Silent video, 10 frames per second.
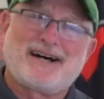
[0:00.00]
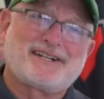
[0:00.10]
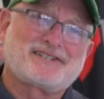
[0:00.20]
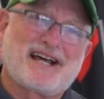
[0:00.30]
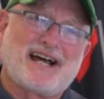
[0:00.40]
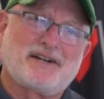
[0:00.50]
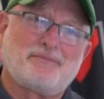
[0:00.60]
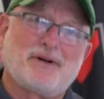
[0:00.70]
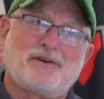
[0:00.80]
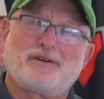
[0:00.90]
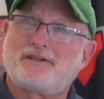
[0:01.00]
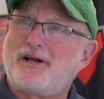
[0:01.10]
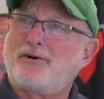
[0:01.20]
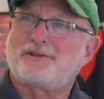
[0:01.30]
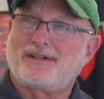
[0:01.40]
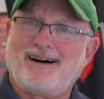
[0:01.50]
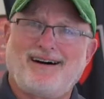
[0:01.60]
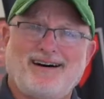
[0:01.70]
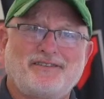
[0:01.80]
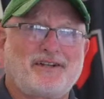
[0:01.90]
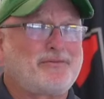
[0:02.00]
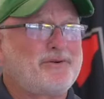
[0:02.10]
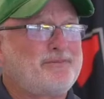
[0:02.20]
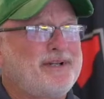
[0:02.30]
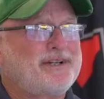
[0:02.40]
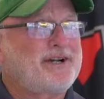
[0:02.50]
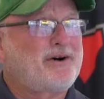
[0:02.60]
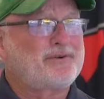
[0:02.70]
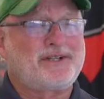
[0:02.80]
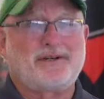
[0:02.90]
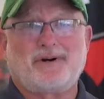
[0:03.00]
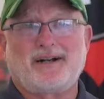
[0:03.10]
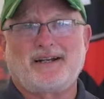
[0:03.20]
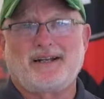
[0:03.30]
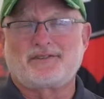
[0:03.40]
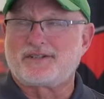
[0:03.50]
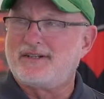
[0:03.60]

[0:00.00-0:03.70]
I decided better to talk to God than it would be to talk to anybody else.